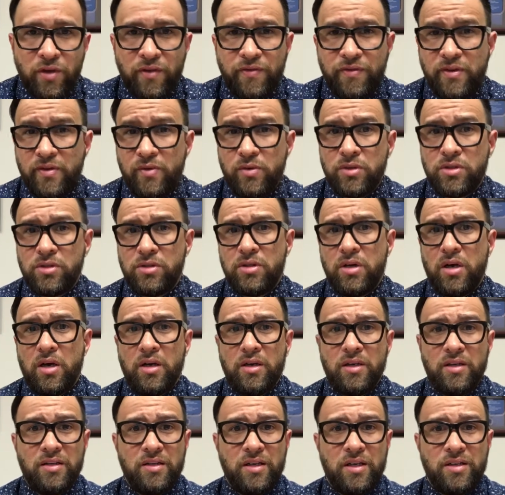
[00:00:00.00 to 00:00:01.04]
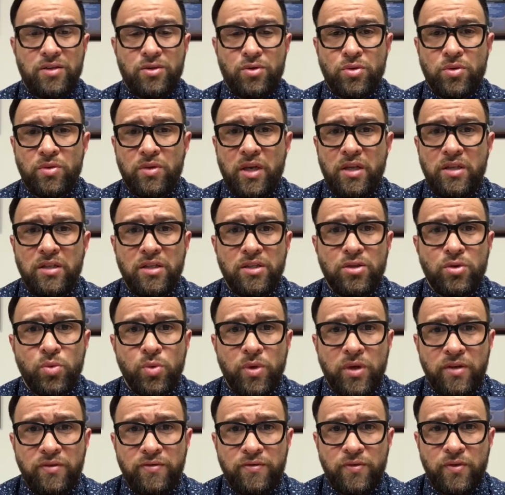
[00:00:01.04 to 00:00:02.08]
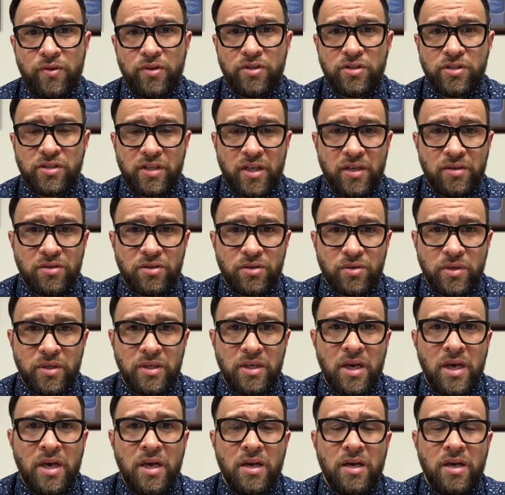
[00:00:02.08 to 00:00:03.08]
if it was done in the 21st century.